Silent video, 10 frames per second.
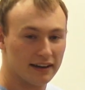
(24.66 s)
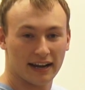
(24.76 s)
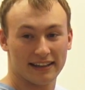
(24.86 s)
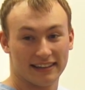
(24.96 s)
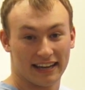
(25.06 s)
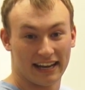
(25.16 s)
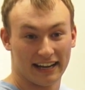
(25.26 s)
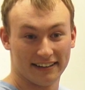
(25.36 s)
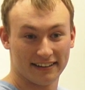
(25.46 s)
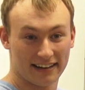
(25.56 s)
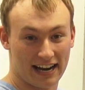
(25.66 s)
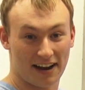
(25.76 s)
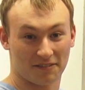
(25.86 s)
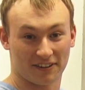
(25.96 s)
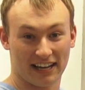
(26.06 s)
And then
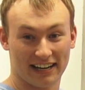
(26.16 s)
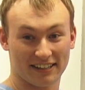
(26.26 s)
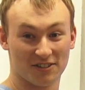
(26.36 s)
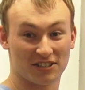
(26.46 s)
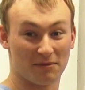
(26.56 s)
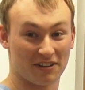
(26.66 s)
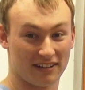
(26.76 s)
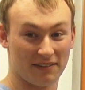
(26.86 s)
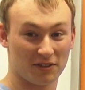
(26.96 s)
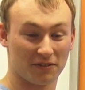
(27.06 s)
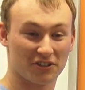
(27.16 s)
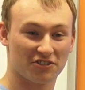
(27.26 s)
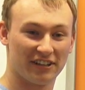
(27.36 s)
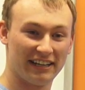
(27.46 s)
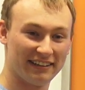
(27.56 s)
after that, I used some of the leftover
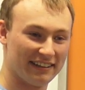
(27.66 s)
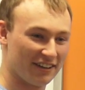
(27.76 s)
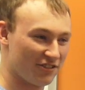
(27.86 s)
string,